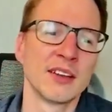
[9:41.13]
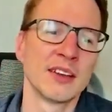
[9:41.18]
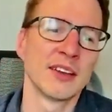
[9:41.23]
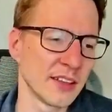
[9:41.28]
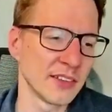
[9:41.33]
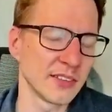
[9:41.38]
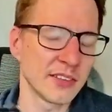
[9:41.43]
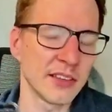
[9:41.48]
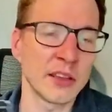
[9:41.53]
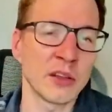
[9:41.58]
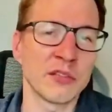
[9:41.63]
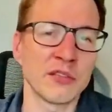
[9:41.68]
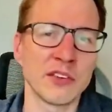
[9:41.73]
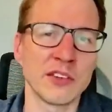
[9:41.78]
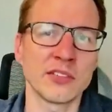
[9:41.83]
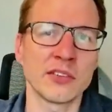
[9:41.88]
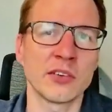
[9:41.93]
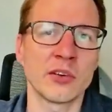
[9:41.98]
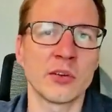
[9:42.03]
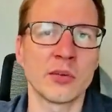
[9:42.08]
It's like a
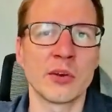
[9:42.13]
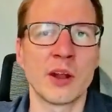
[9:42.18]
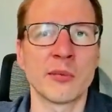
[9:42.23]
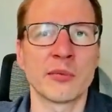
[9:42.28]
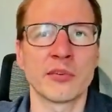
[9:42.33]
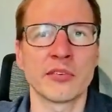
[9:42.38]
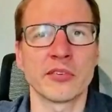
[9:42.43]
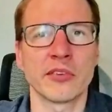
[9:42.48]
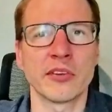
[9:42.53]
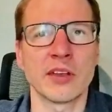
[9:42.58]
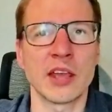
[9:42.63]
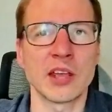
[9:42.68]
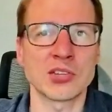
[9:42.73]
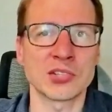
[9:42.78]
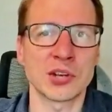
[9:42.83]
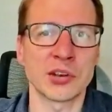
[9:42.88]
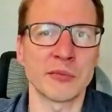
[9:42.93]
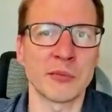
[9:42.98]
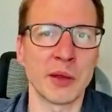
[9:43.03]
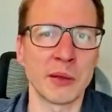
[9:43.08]
physical
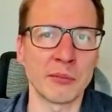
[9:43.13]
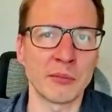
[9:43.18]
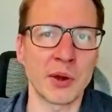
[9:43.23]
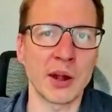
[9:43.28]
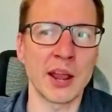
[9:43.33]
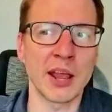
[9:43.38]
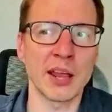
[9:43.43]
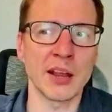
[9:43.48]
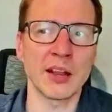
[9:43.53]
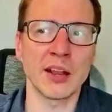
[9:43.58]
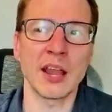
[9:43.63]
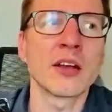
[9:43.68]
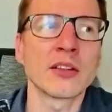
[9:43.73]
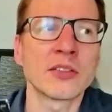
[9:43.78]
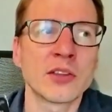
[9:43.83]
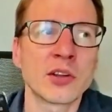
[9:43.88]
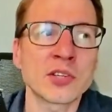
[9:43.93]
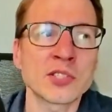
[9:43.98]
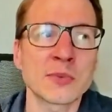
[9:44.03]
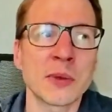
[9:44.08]
representation of my brain.
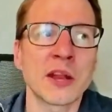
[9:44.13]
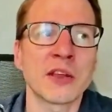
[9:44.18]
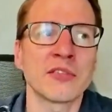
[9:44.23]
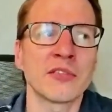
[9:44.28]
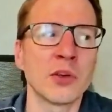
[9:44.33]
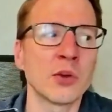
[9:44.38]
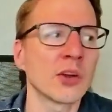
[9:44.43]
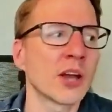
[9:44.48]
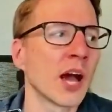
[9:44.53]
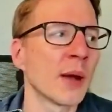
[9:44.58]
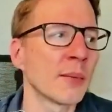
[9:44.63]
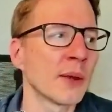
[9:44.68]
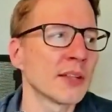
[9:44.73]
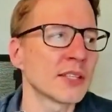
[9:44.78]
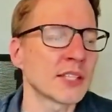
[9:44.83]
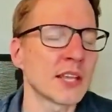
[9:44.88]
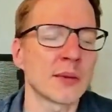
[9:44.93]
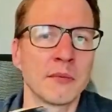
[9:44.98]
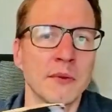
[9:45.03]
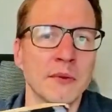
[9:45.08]
There's been a few
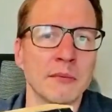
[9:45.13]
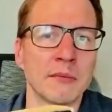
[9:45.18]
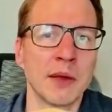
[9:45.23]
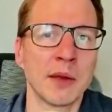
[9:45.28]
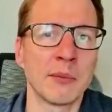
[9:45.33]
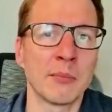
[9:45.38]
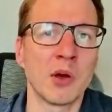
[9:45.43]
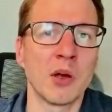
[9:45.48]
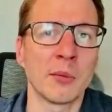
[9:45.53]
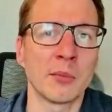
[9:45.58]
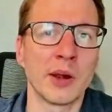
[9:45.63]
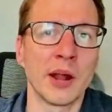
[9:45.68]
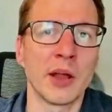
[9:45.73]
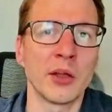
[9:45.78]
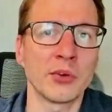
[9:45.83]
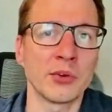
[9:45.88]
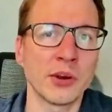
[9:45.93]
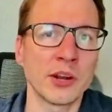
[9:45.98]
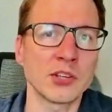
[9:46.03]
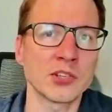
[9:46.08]
comments on my Palmer
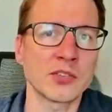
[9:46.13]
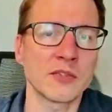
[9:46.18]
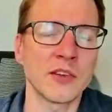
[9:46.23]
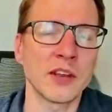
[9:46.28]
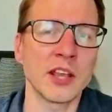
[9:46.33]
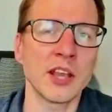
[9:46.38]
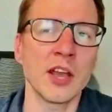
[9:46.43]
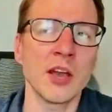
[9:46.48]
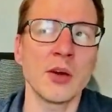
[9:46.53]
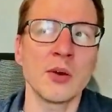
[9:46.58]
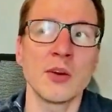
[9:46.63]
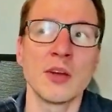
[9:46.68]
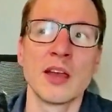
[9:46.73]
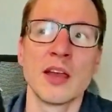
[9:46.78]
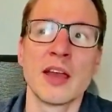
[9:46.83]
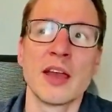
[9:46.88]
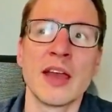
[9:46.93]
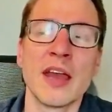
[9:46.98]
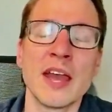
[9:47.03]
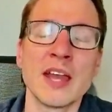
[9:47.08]
Eldritch video.
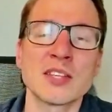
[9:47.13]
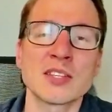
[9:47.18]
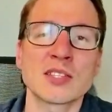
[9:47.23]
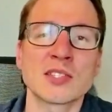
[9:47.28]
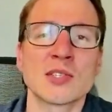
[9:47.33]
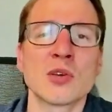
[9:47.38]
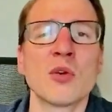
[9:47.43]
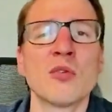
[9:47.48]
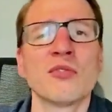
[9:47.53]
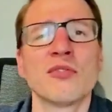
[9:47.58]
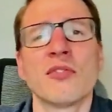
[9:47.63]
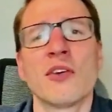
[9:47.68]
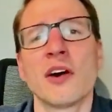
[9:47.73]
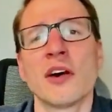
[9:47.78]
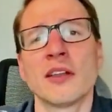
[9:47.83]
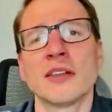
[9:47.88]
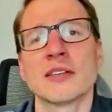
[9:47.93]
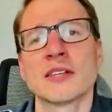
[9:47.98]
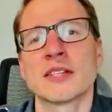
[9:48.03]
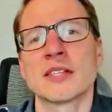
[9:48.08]
It's so
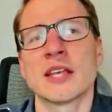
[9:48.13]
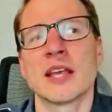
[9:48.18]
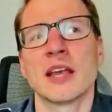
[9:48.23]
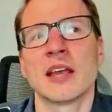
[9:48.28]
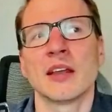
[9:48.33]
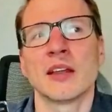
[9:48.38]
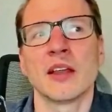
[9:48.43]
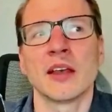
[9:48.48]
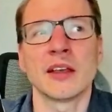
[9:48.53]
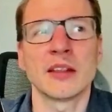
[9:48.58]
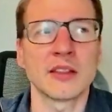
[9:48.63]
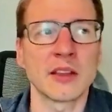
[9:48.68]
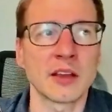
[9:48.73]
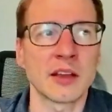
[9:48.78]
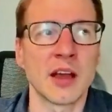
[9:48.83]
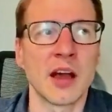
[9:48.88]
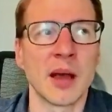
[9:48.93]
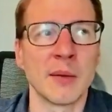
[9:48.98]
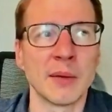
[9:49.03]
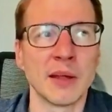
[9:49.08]
fun seeing like the
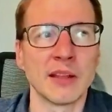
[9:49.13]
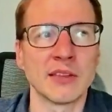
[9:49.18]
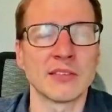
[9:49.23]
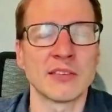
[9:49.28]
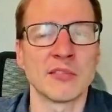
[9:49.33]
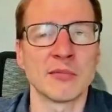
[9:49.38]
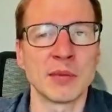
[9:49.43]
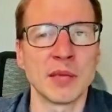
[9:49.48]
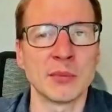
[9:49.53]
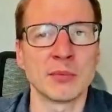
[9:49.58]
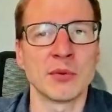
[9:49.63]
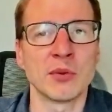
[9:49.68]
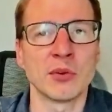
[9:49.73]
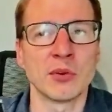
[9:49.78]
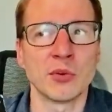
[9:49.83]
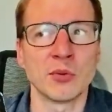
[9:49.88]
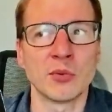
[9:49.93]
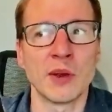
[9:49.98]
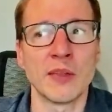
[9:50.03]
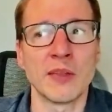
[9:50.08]
comments of people
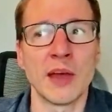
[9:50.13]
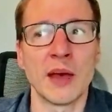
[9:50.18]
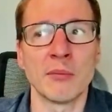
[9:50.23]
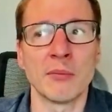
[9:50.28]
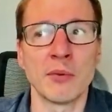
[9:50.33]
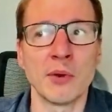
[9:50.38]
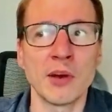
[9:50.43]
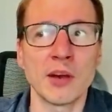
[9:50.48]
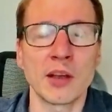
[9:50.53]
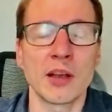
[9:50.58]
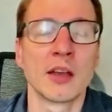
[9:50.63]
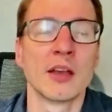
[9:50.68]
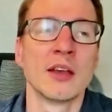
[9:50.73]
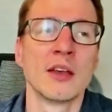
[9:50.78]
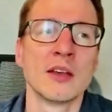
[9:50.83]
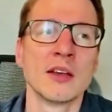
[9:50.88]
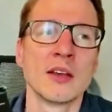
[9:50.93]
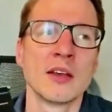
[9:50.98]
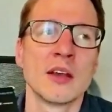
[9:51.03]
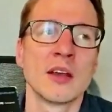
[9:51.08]
who read that book.
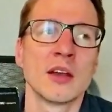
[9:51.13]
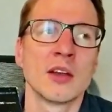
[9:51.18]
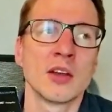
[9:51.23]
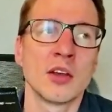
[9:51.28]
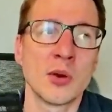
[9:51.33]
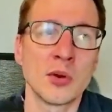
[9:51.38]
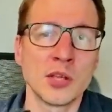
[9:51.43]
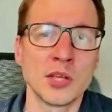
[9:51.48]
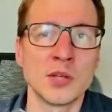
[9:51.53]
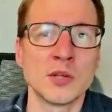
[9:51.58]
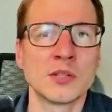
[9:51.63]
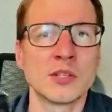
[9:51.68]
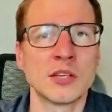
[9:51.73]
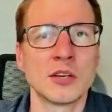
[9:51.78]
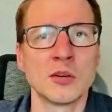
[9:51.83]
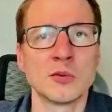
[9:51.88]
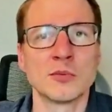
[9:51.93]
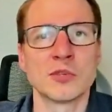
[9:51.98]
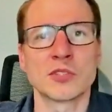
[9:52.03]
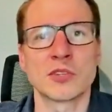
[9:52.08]
Go to
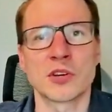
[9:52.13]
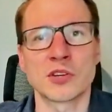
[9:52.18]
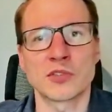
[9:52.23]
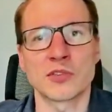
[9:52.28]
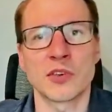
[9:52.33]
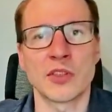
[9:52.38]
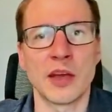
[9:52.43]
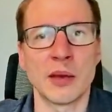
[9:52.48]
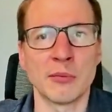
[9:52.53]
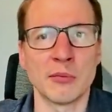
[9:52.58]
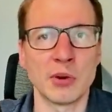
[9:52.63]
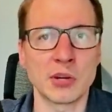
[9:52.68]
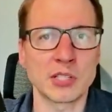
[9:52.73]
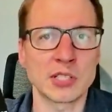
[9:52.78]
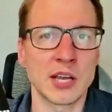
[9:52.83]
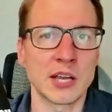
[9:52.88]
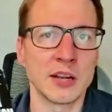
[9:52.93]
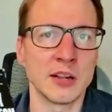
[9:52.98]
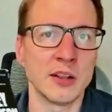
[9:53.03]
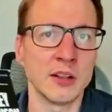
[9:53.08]
YouTube, search for that book
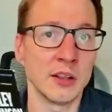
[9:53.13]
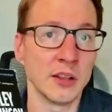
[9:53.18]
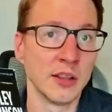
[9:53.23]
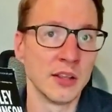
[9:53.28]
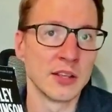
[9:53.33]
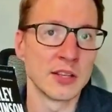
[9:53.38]
title.